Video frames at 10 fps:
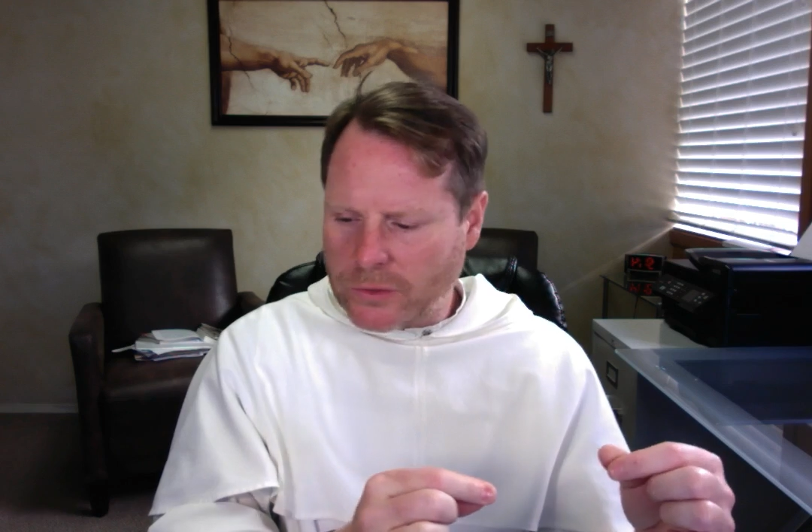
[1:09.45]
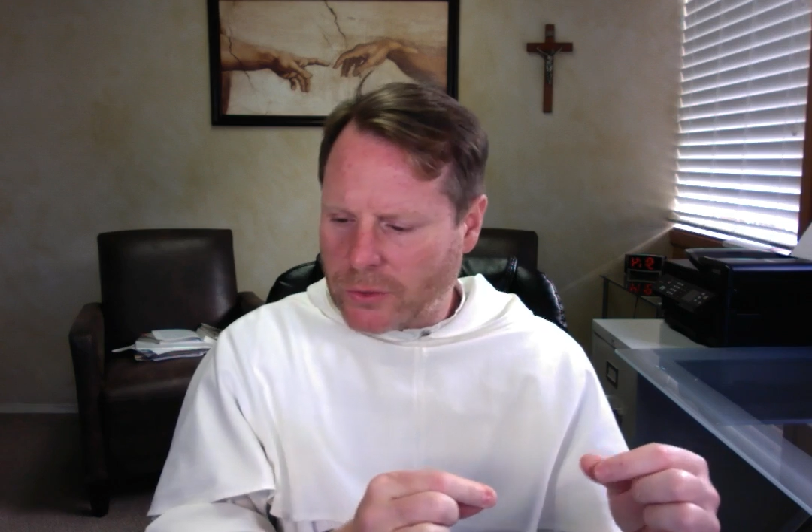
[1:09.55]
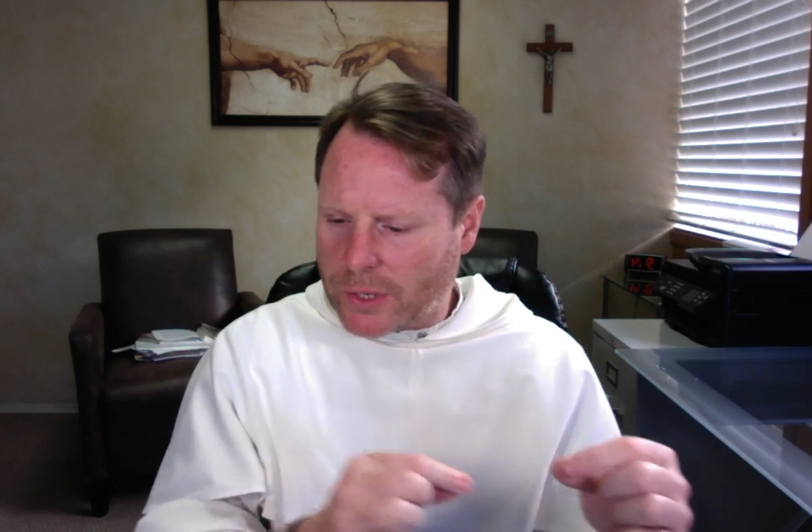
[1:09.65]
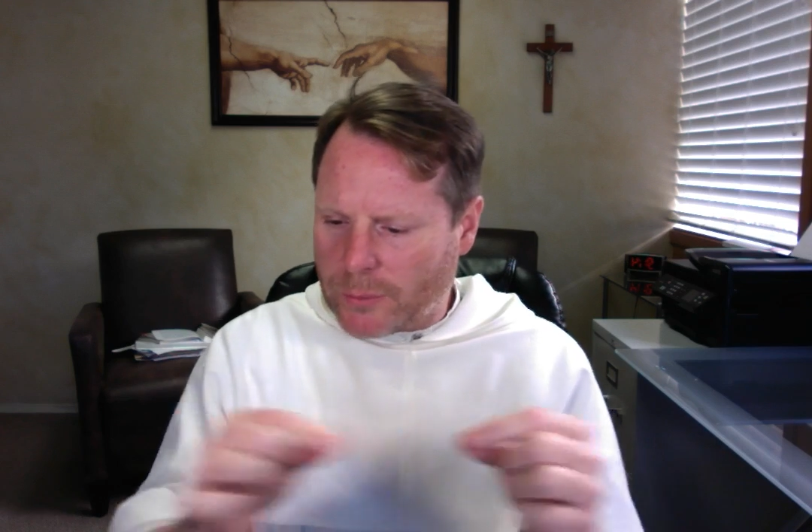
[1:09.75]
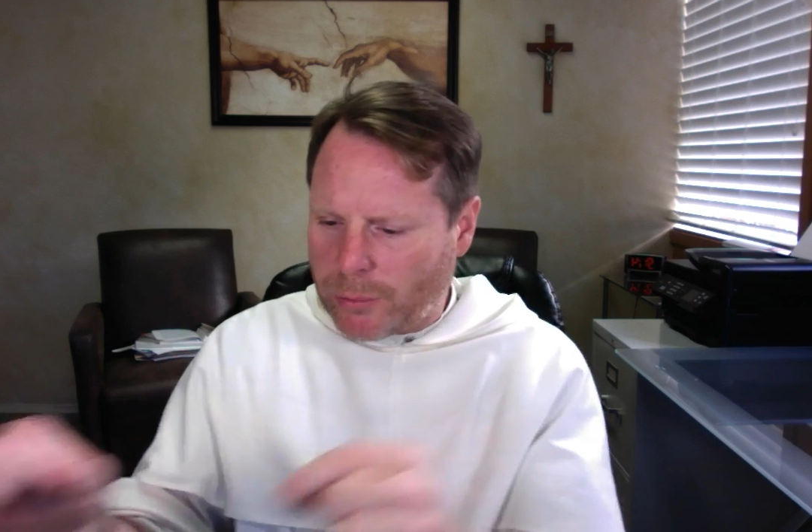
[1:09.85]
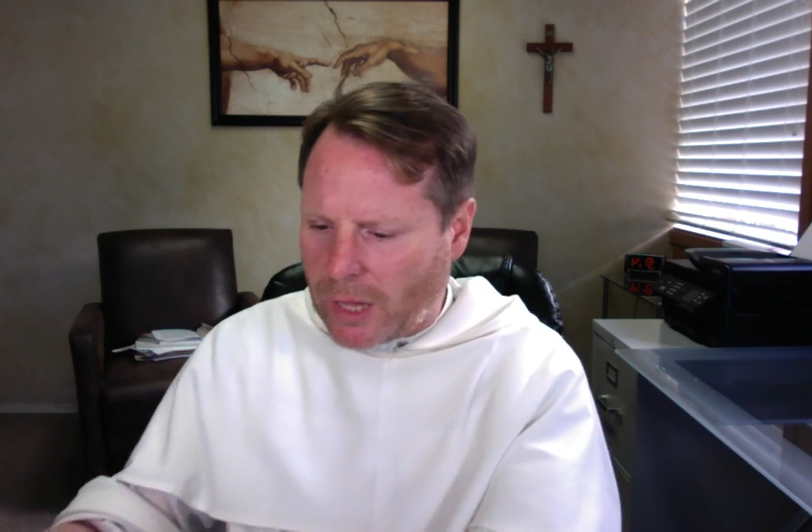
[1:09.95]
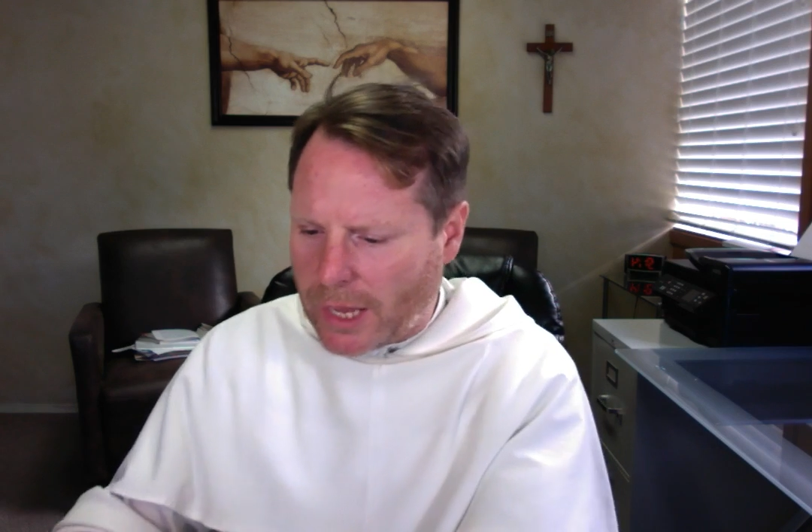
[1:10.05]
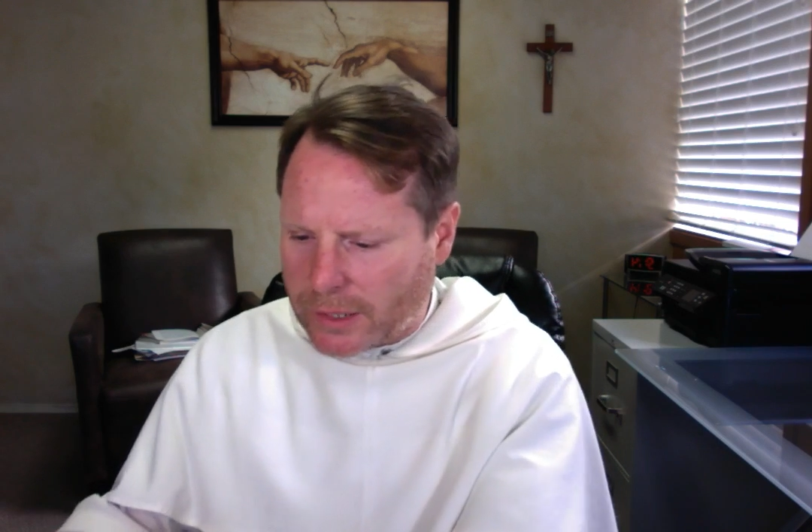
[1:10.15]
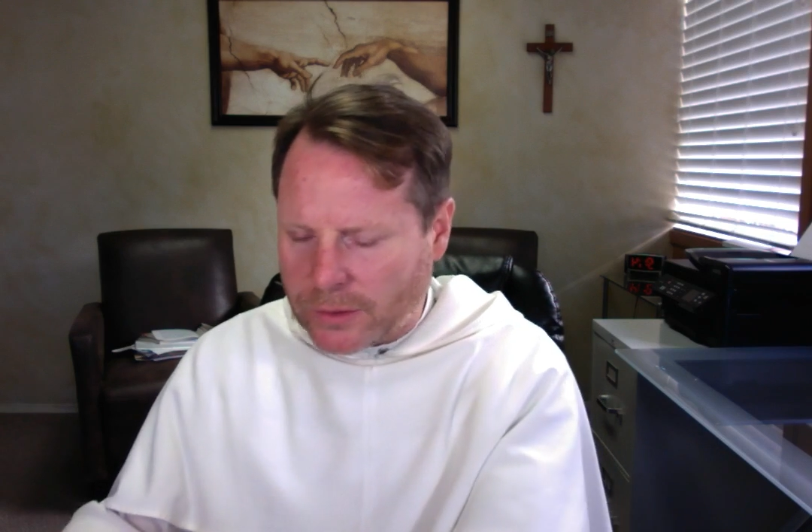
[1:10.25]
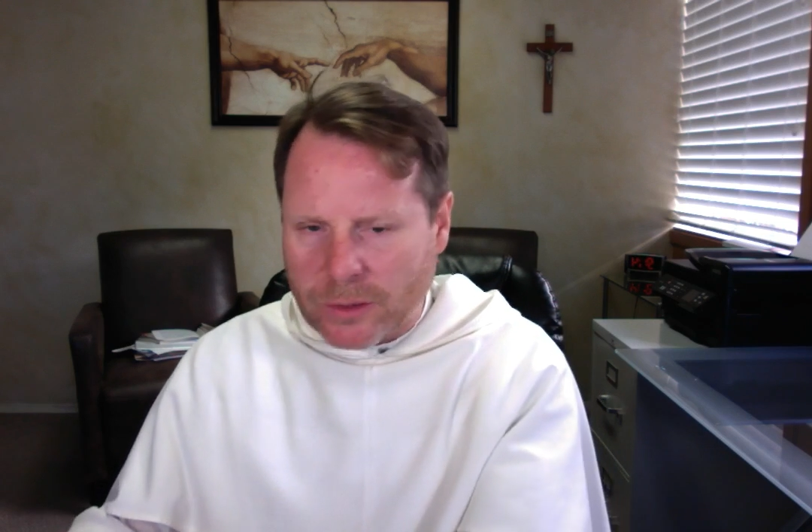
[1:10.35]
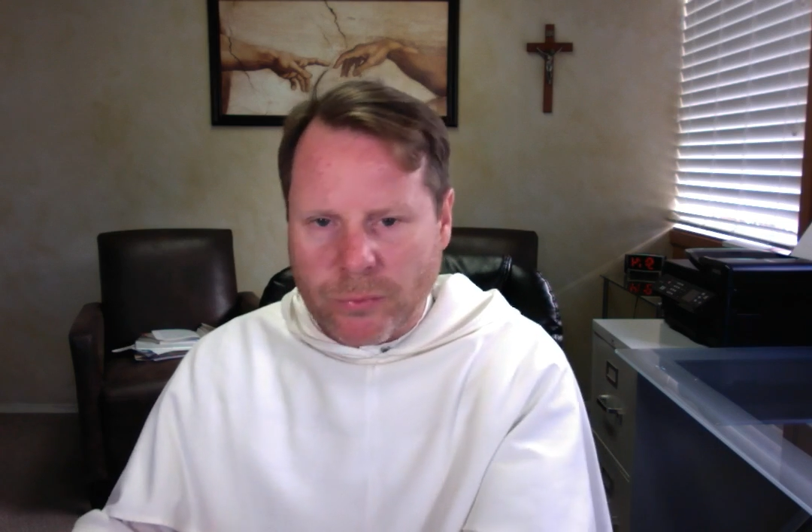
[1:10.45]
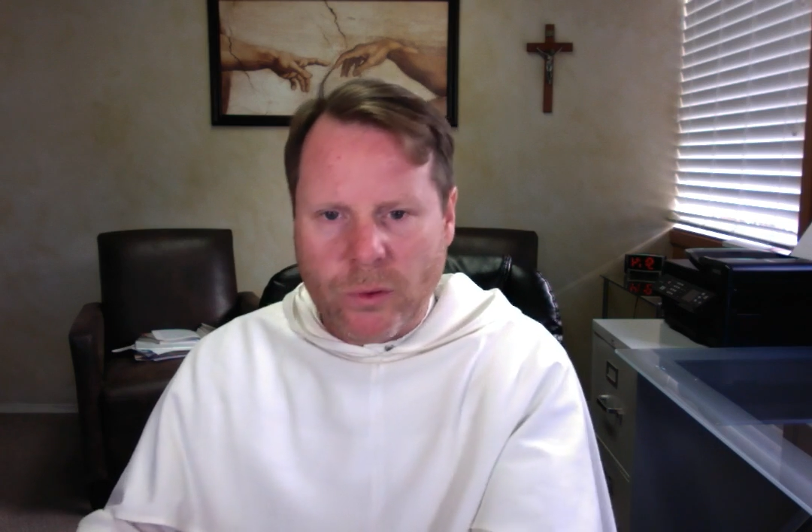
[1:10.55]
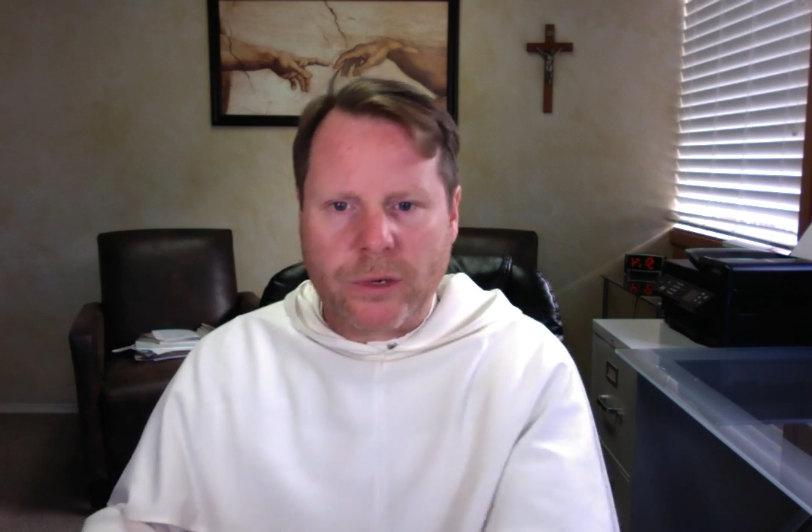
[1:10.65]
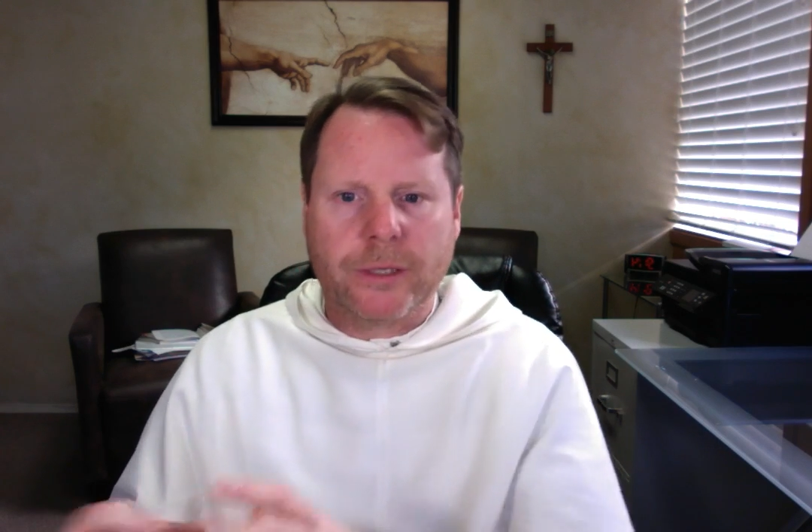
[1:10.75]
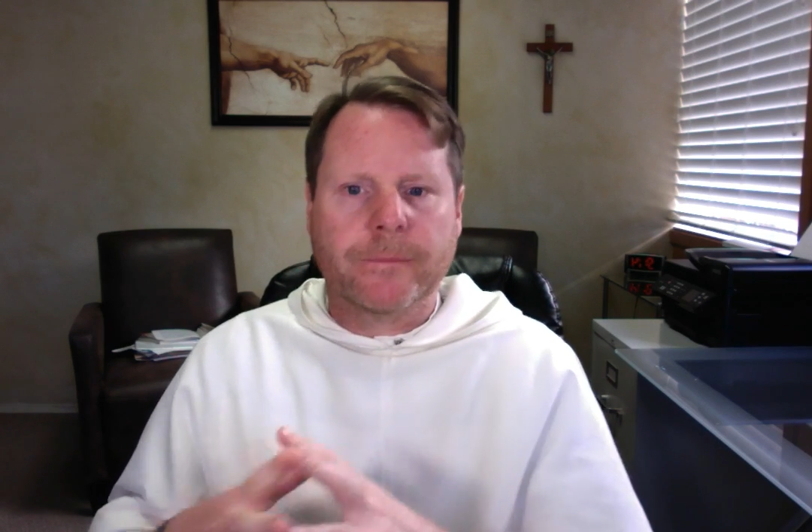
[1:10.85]
try to apply it to the
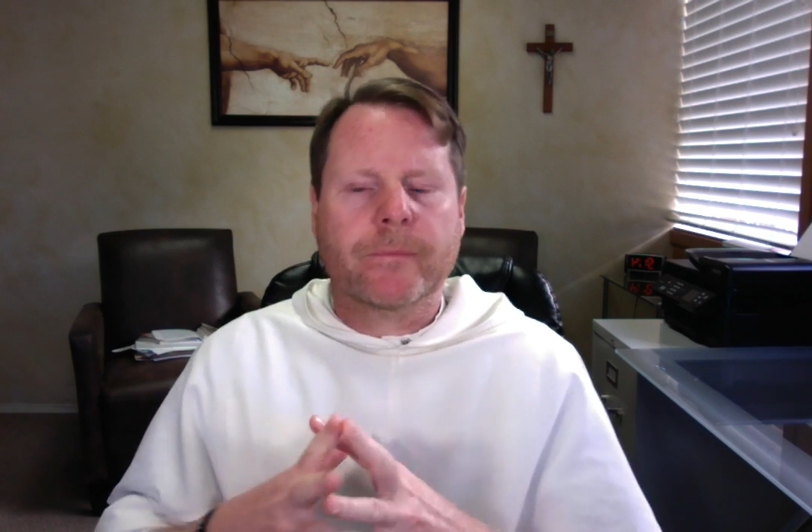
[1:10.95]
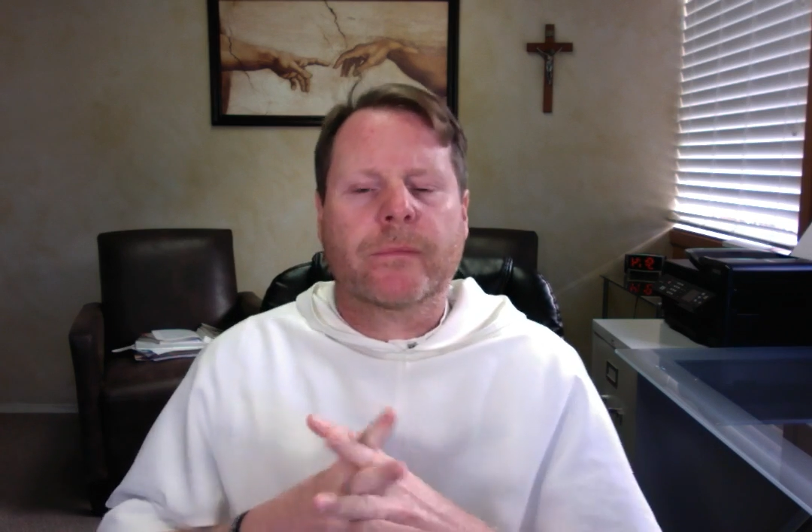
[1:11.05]
board.